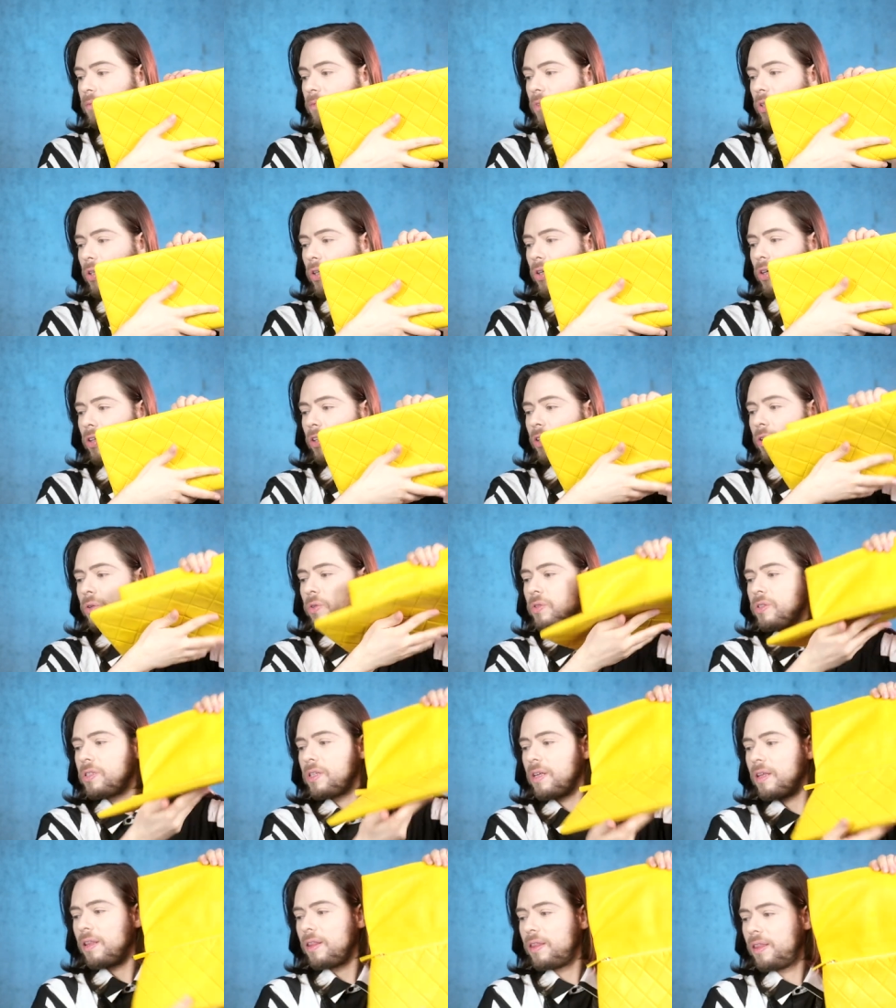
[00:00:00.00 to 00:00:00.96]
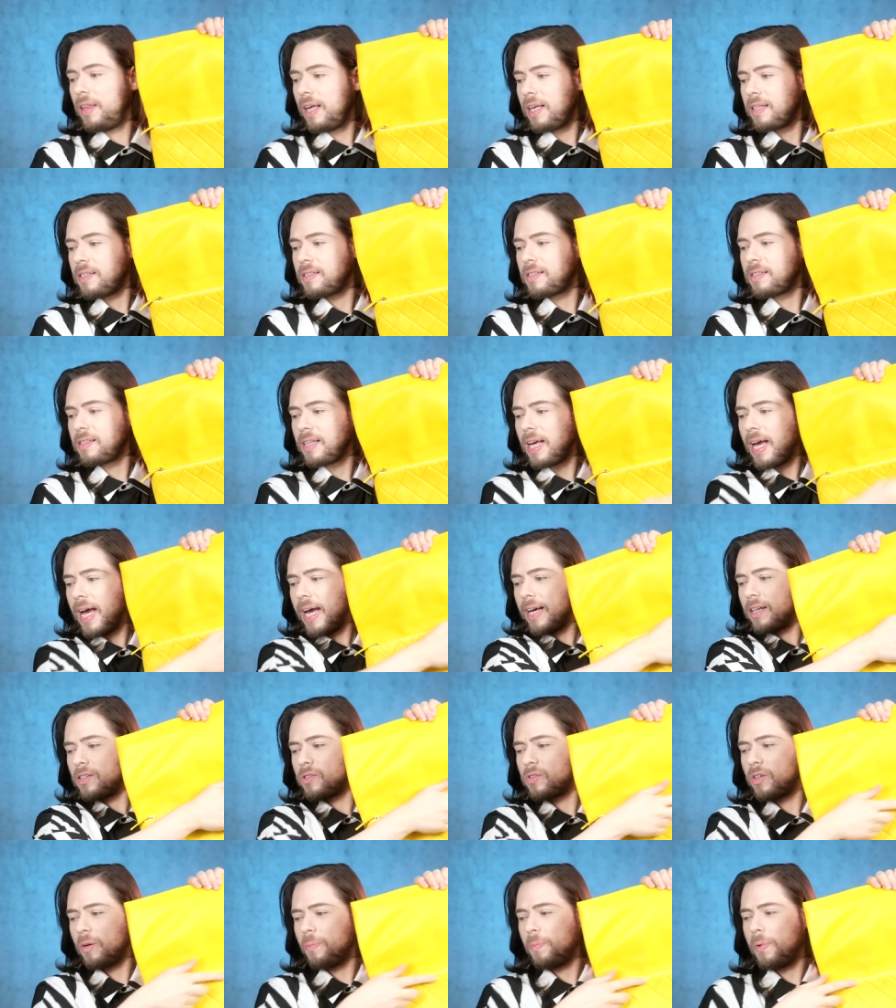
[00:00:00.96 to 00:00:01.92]
you could use this
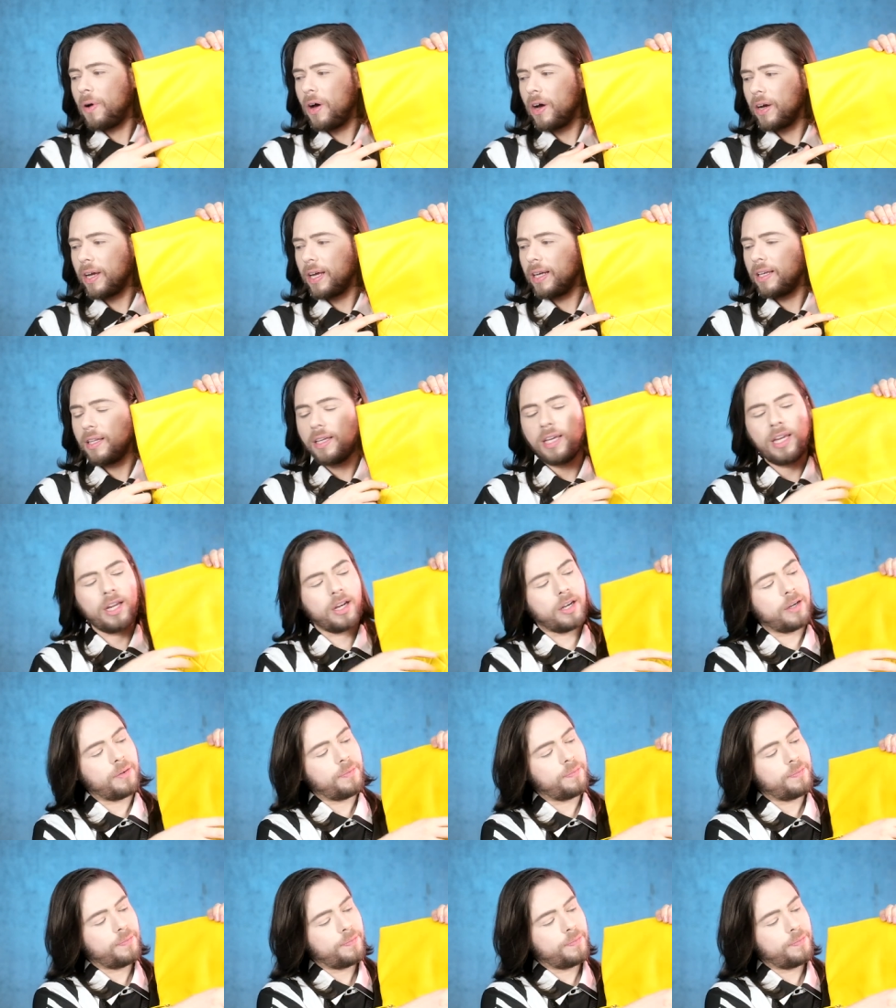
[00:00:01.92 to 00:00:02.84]
extra pocket here.